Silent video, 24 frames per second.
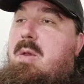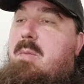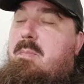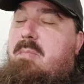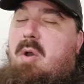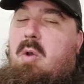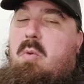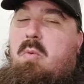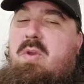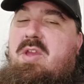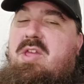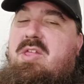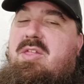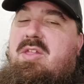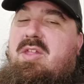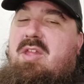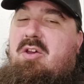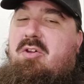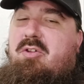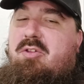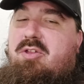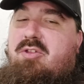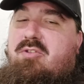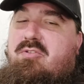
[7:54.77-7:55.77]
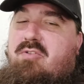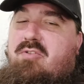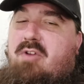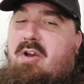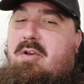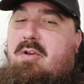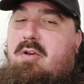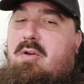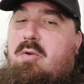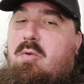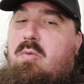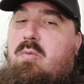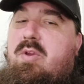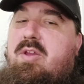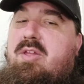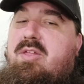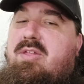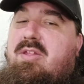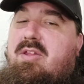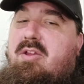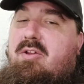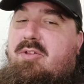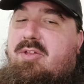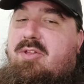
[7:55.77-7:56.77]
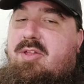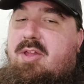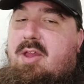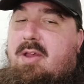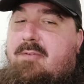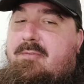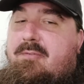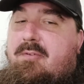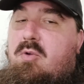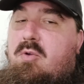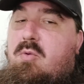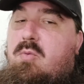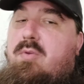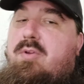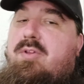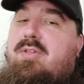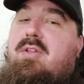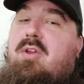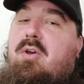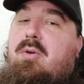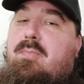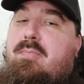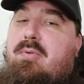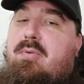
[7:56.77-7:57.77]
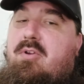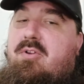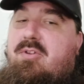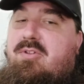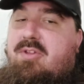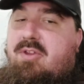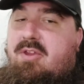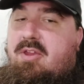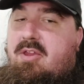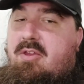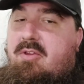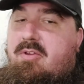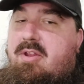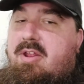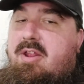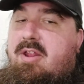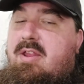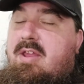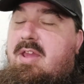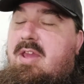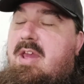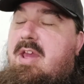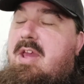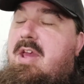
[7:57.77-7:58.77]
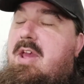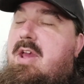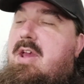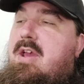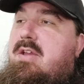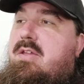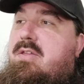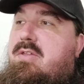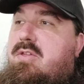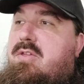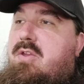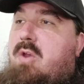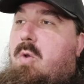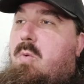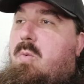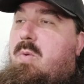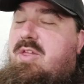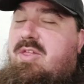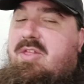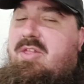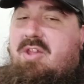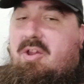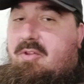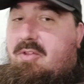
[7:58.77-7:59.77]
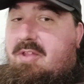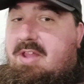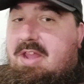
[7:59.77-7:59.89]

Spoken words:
But we still struggle. We still suffer. We're still persecuted. So we still